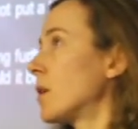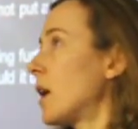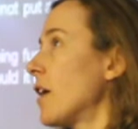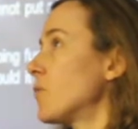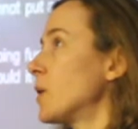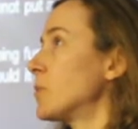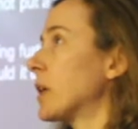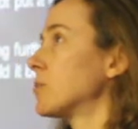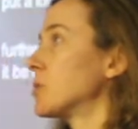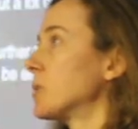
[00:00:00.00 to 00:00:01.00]
I have people
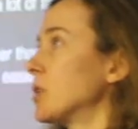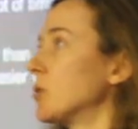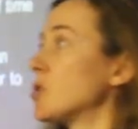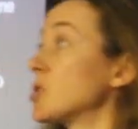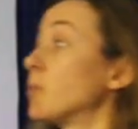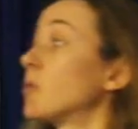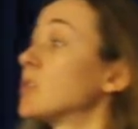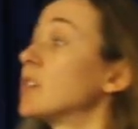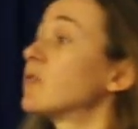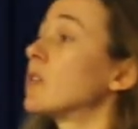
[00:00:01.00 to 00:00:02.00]
come to me who are
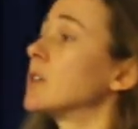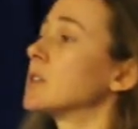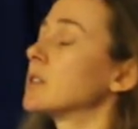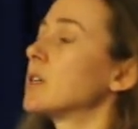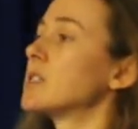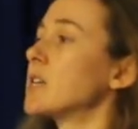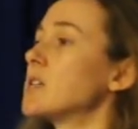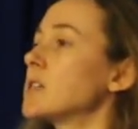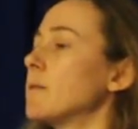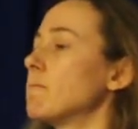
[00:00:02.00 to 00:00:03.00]
Sportys riders, and I say
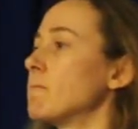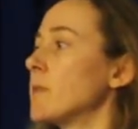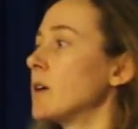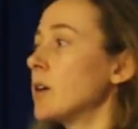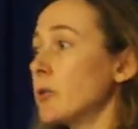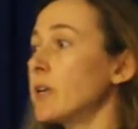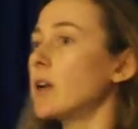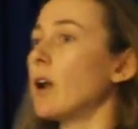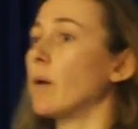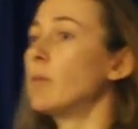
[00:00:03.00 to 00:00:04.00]
to them, are you in
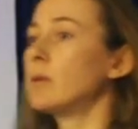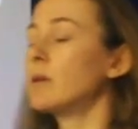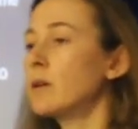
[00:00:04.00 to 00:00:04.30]
a club?